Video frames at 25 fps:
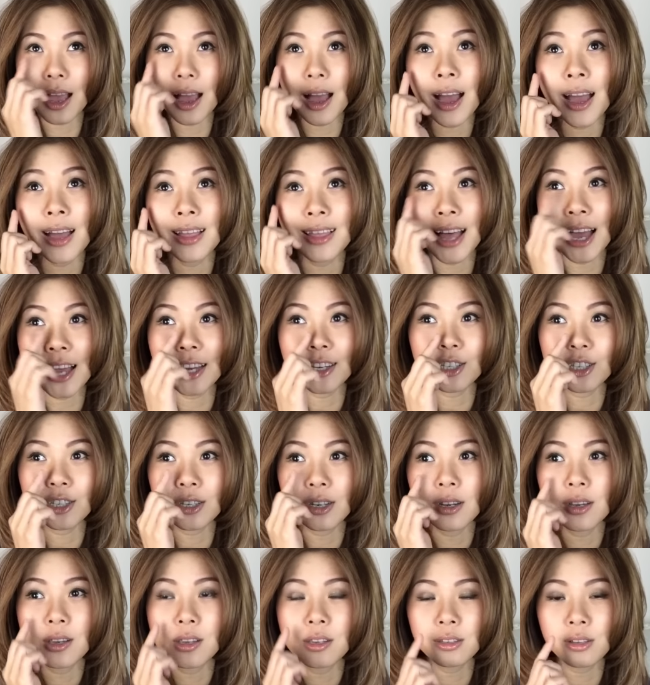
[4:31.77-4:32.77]
eyelash,
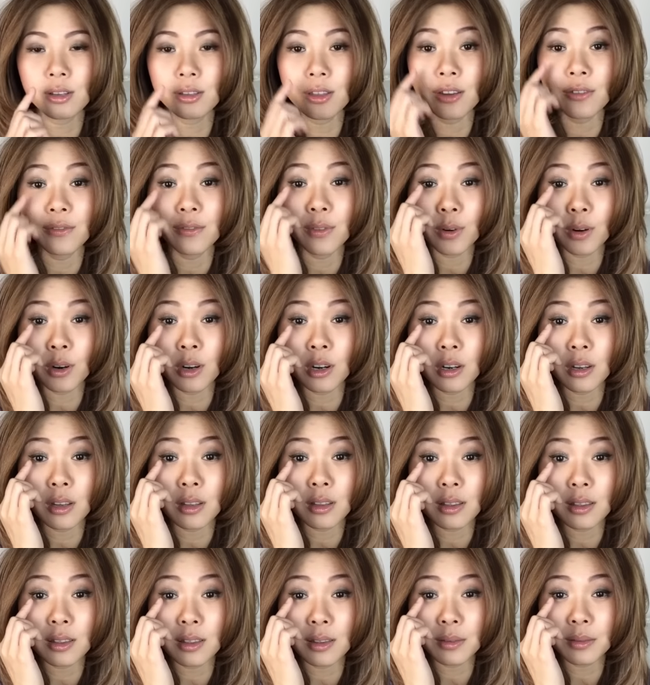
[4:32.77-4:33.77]
so therefore
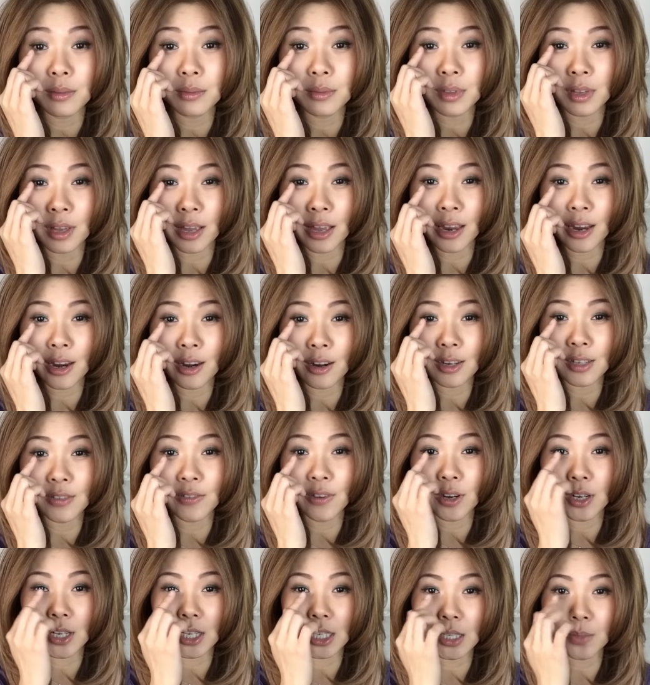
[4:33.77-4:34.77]
the hair is
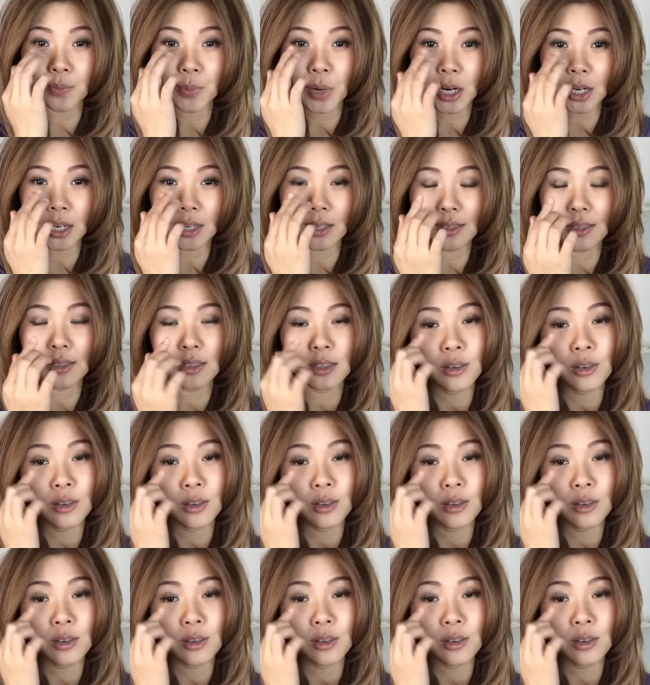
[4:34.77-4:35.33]
very sparse.